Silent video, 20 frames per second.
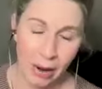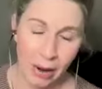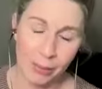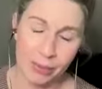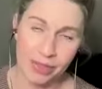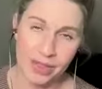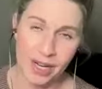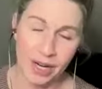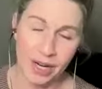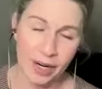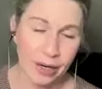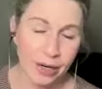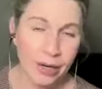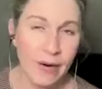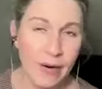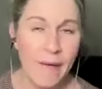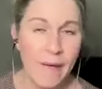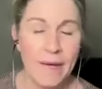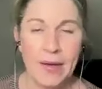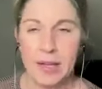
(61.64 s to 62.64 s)
out
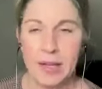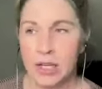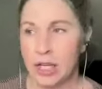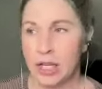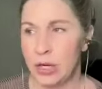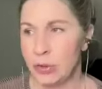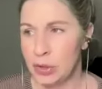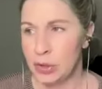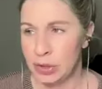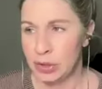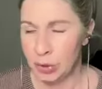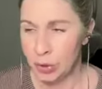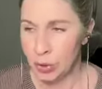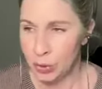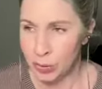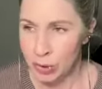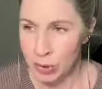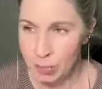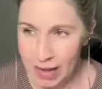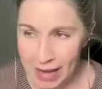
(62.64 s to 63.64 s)
there, you can
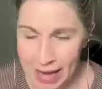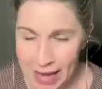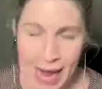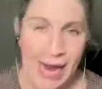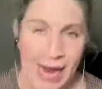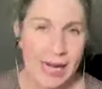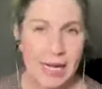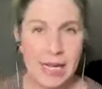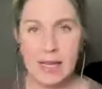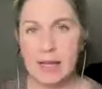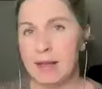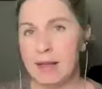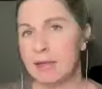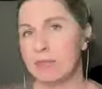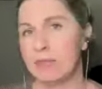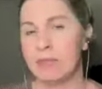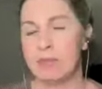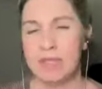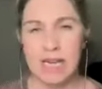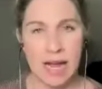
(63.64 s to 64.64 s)
group any
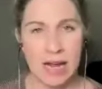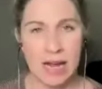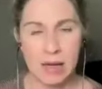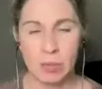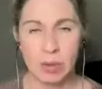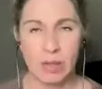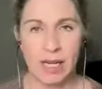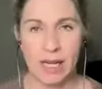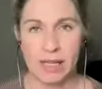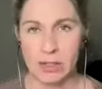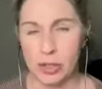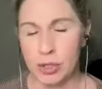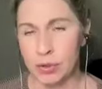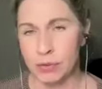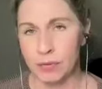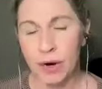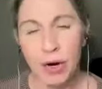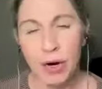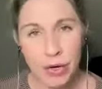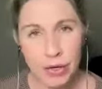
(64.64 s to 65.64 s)
diet plan that
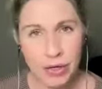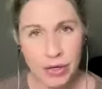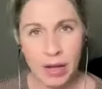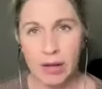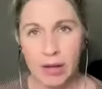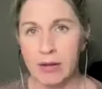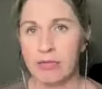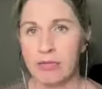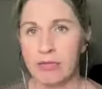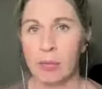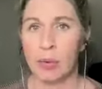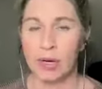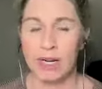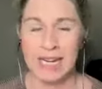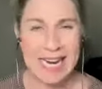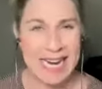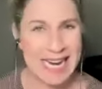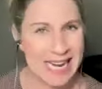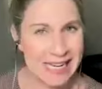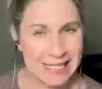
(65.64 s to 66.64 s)
you've heard of or
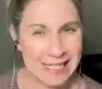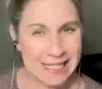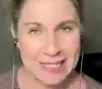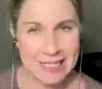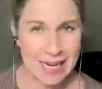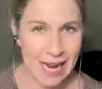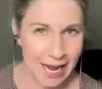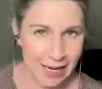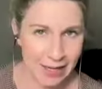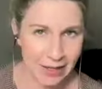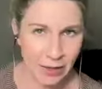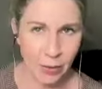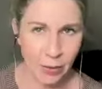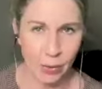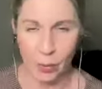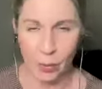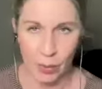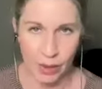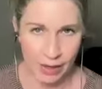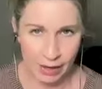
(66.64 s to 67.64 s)
eating style
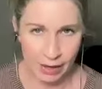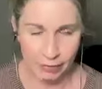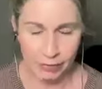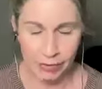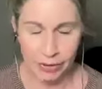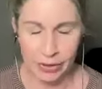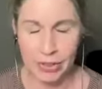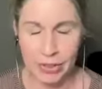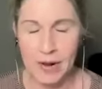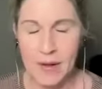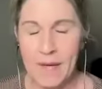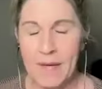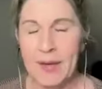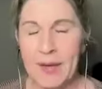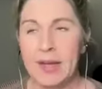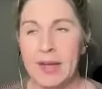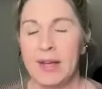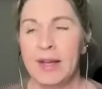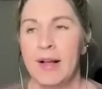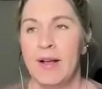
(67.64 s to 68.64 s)
or whatever.
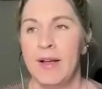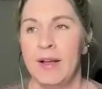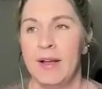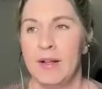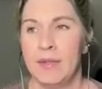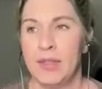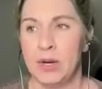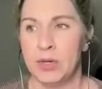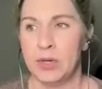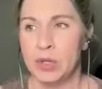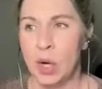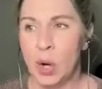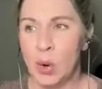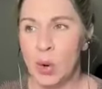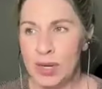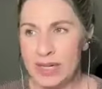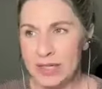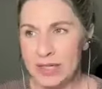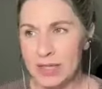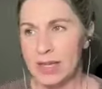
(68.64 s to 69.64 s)
There's
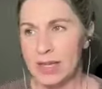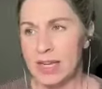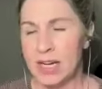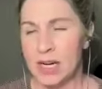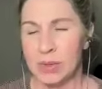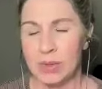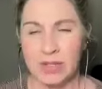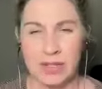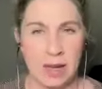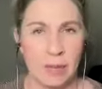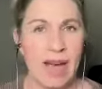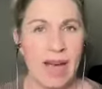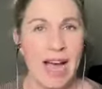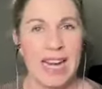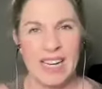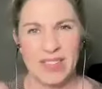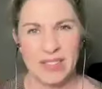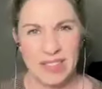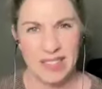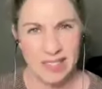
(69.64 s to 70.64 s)
always, some
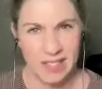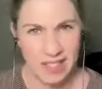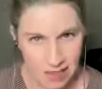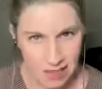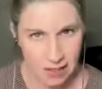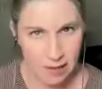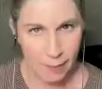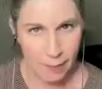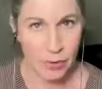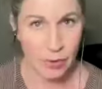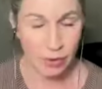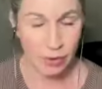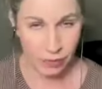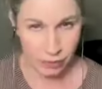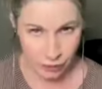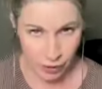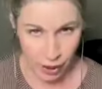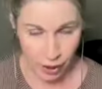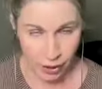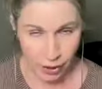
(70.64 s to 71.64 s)
kind of system to
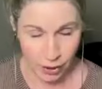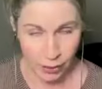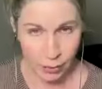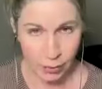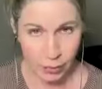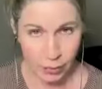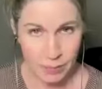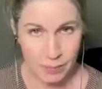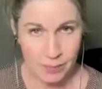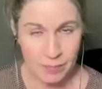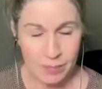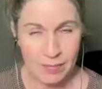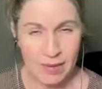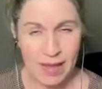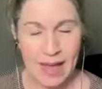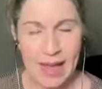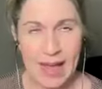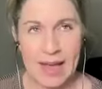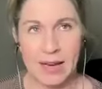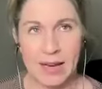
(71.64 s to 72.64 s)
follow.
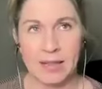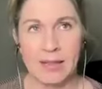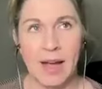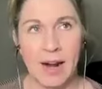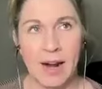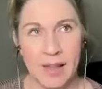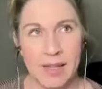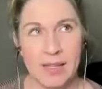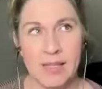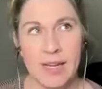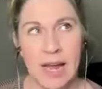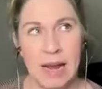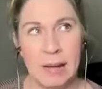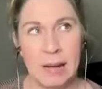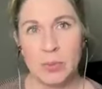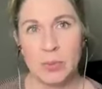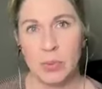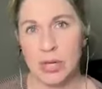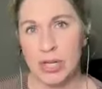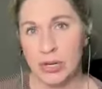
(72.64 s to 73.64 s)
And a lot of the
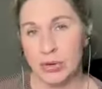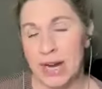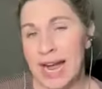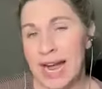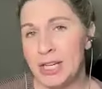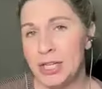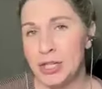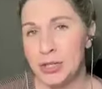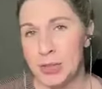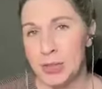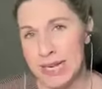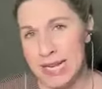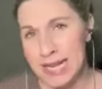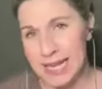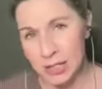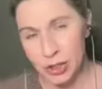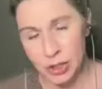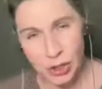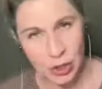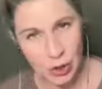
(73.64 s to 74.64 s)
times when you're entering
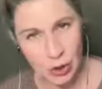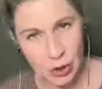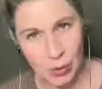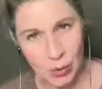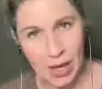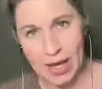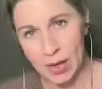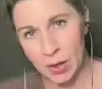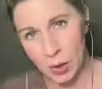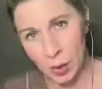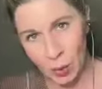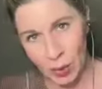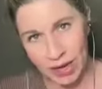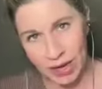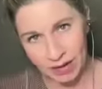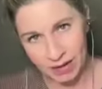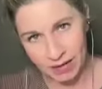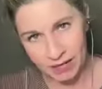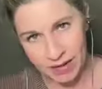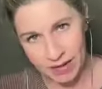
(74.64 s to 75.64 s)
into a
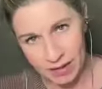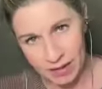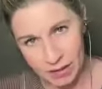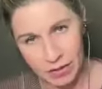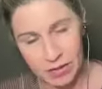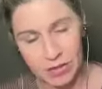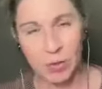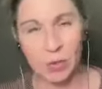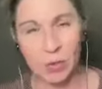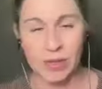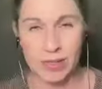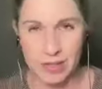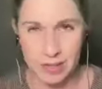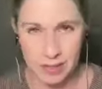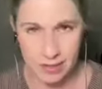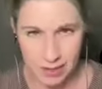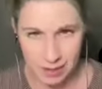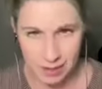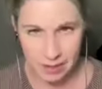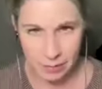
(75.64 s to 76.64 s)
quick fix or a
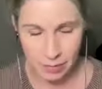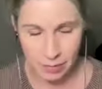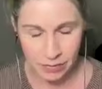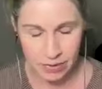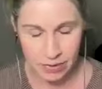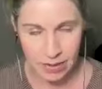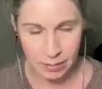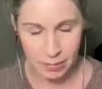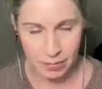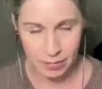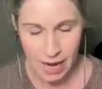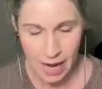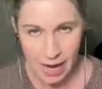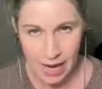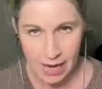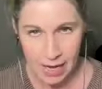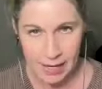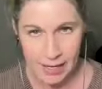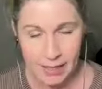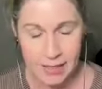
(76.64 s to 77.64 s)
system of some
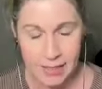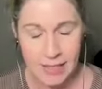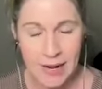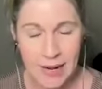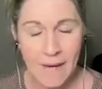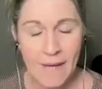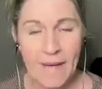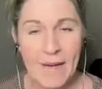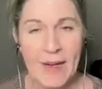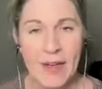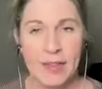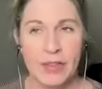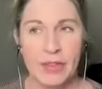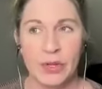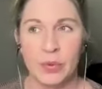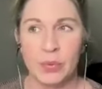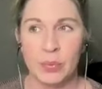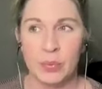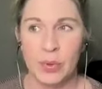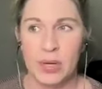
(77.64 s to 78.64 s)
kind,
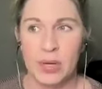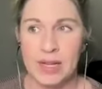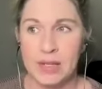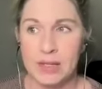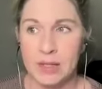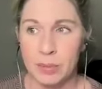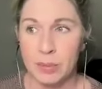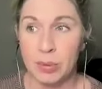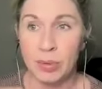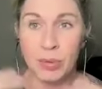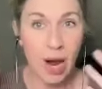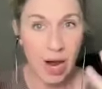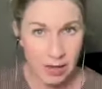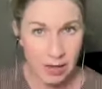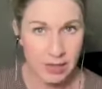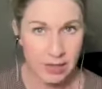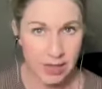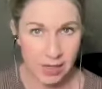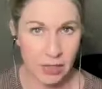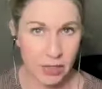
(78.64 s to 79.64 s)
there is a
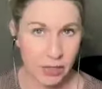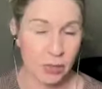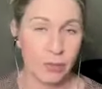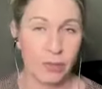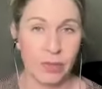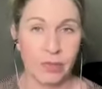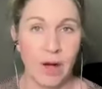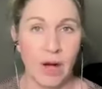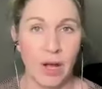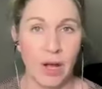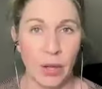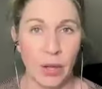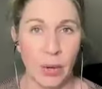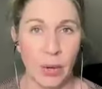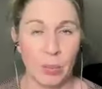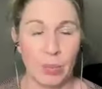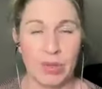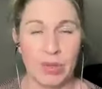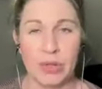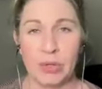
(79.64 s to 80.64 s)
process you
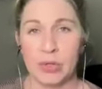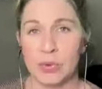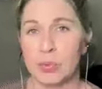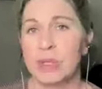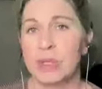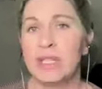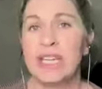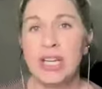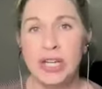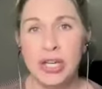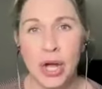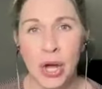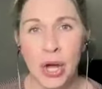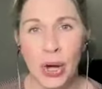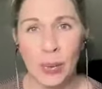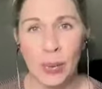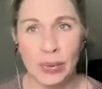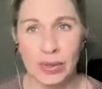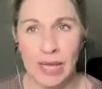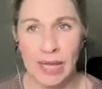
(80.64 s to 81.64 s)
follow, but there's really
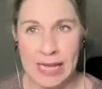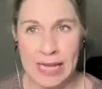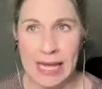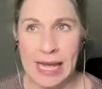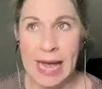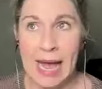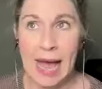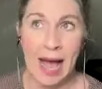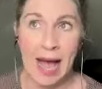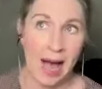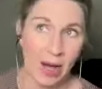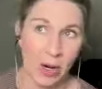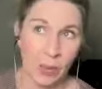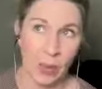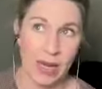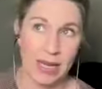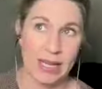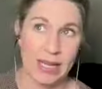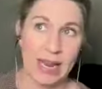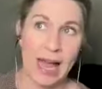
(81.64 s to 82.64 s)
no like, how do
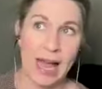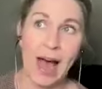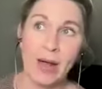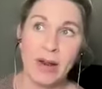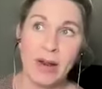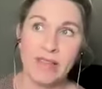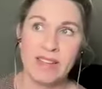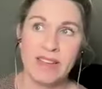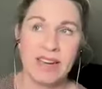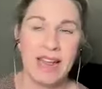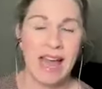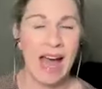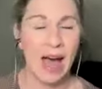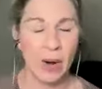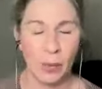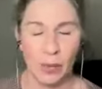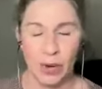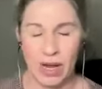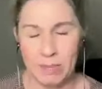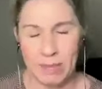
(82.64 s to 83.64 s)
I get out of it? How
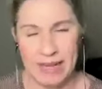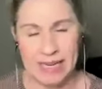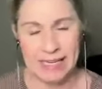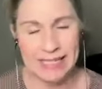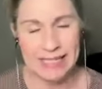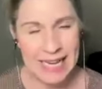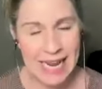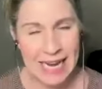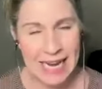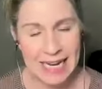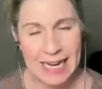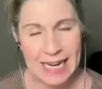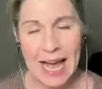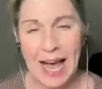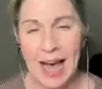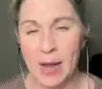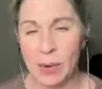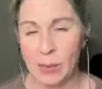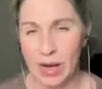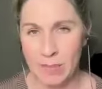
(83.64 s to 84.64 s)
do I maintain it?
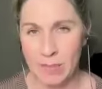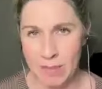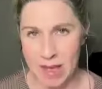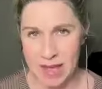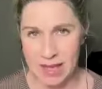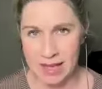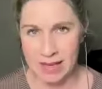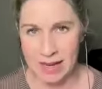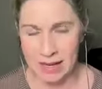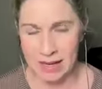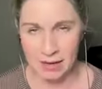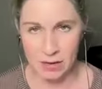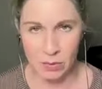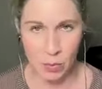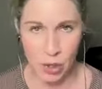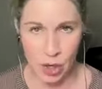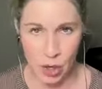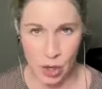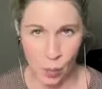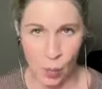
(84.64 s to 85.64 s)
How do I make it,
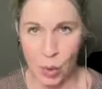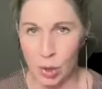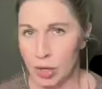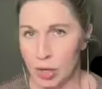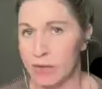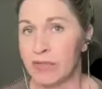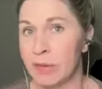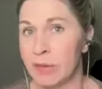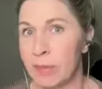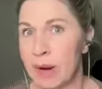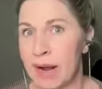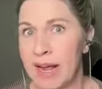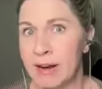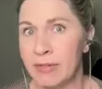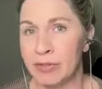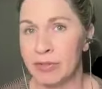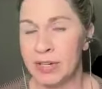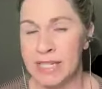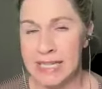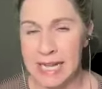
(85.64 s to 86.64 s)
work for my
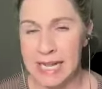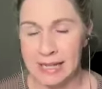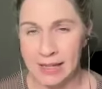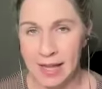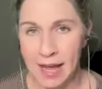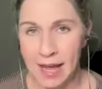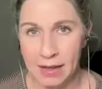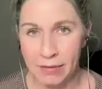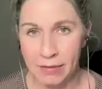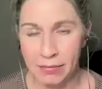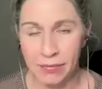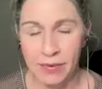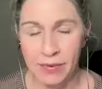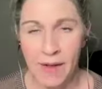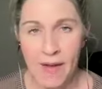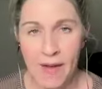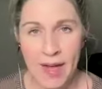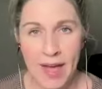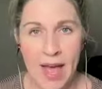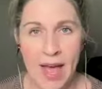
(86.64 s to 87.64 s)
everyday life?
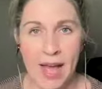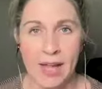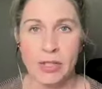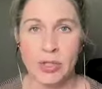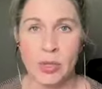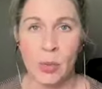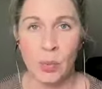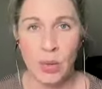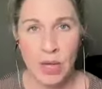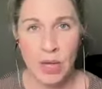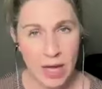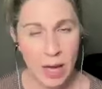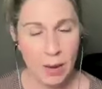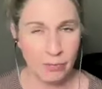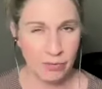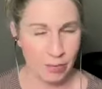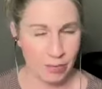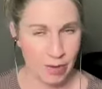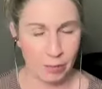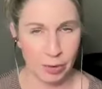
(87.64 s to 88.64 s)
And so we
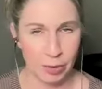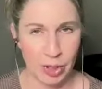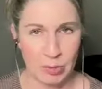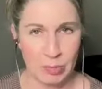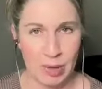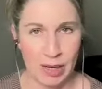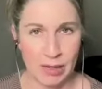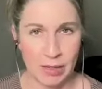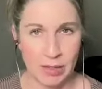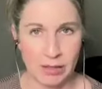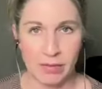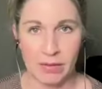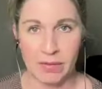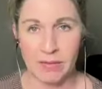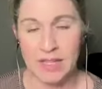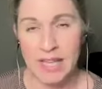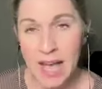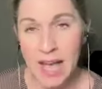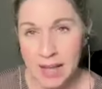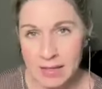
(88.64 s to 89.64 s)
come from the perspective
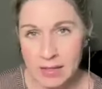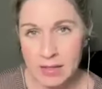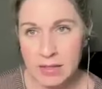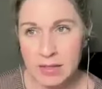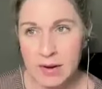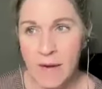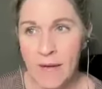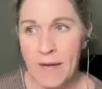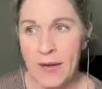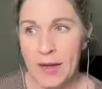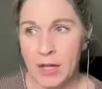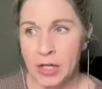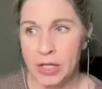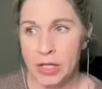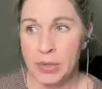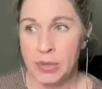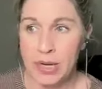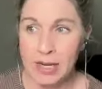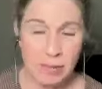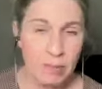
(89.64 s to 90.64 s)
of, yes,
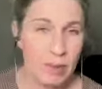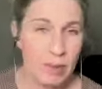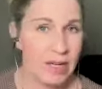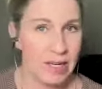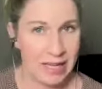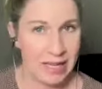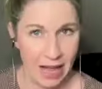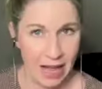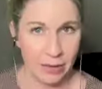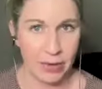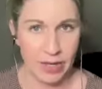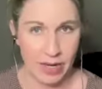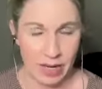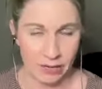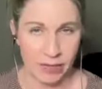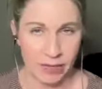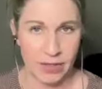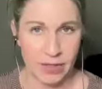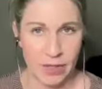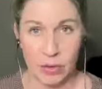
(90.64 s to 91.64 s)
you need to be in a calorie
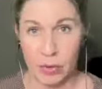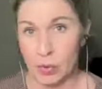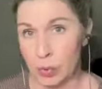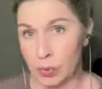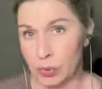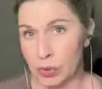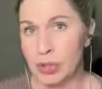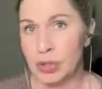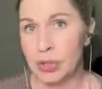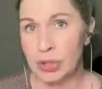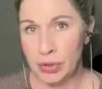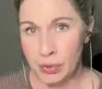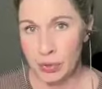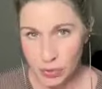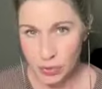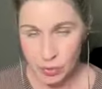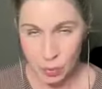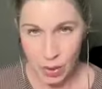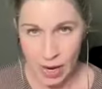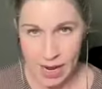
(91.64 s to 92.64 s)
deficit in order to
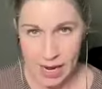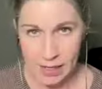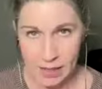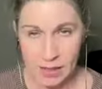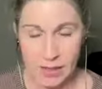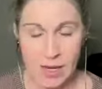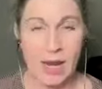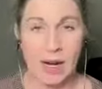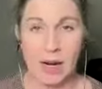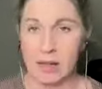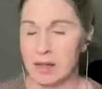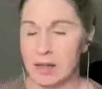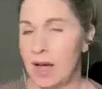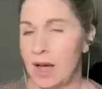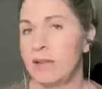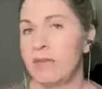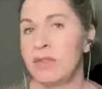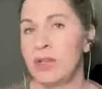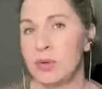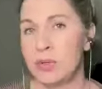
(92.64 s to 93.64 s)
lose weight. And a
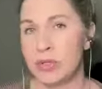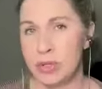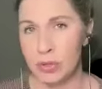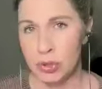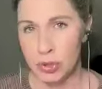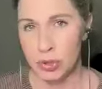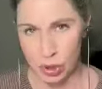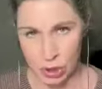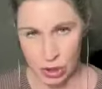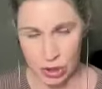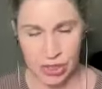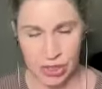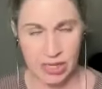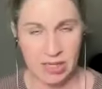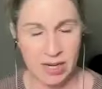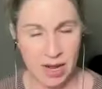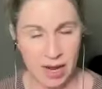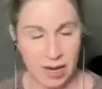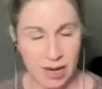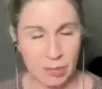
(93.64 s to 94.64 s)
lot of those nutrition
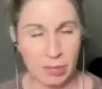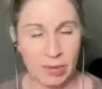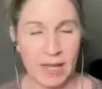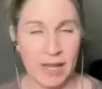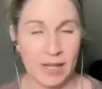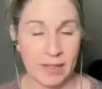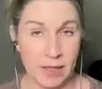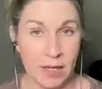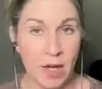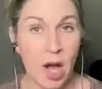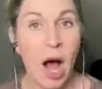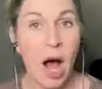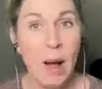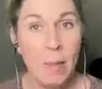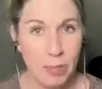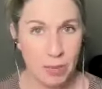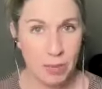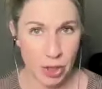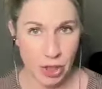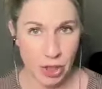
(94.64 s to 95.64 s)
and diet plans
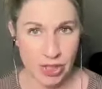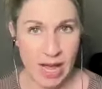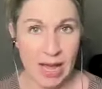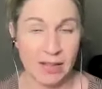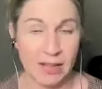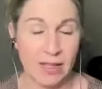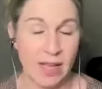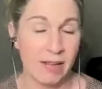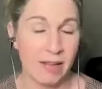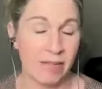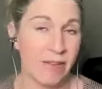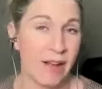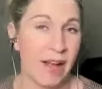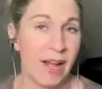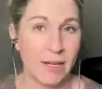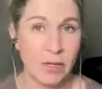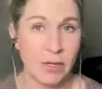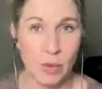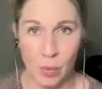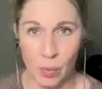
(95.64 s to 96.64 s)
accomplish that. They
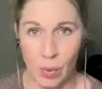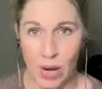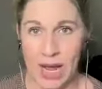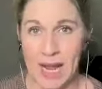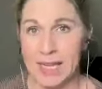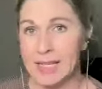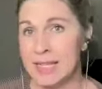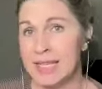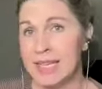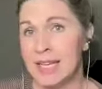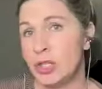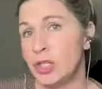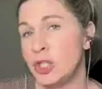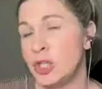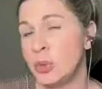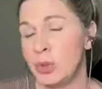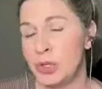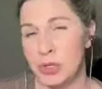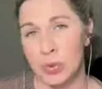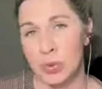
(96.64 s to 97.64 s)
find a way to get
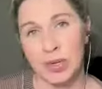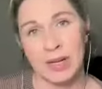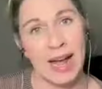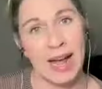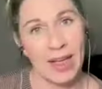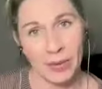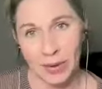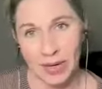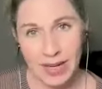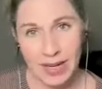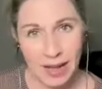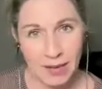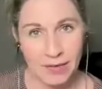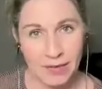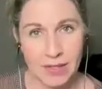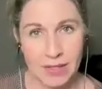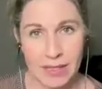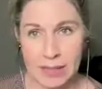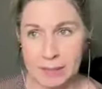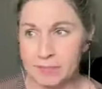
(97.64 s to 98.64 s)
you into a calorie
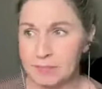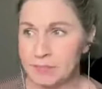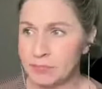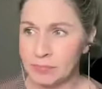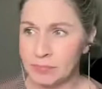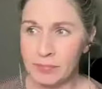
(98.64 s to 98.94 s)
deficit.